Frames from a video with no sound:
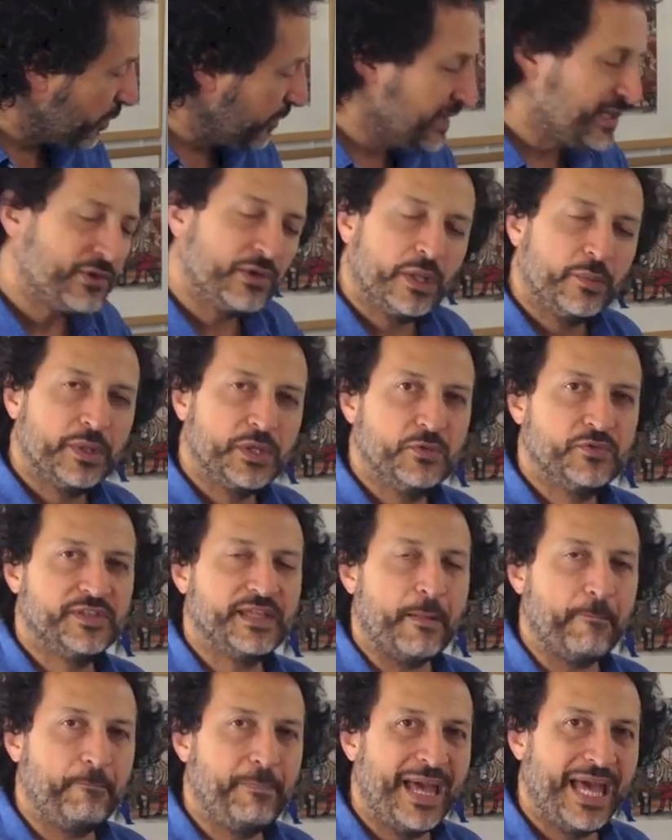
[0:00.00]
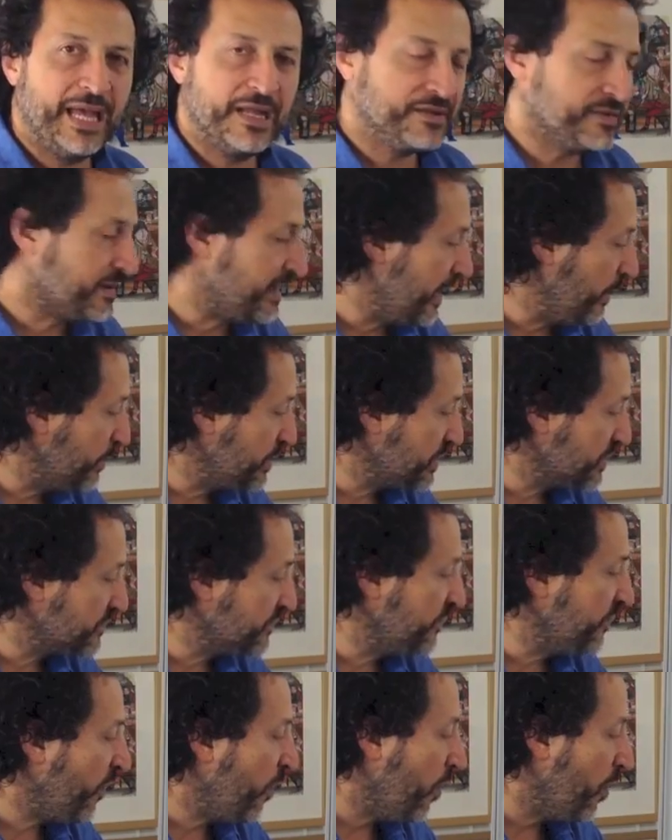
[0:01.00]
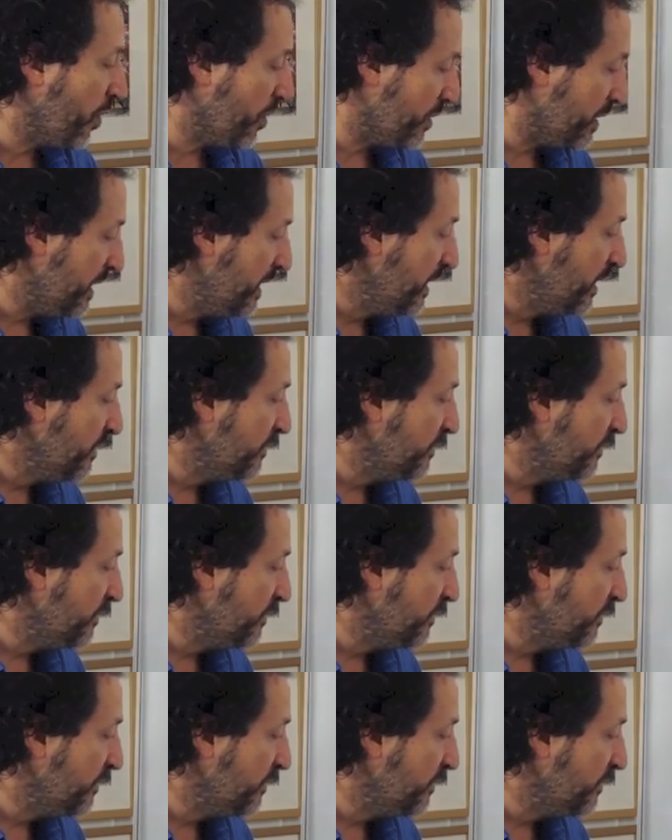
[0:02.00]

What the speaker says: though literally we're using it per de, which is for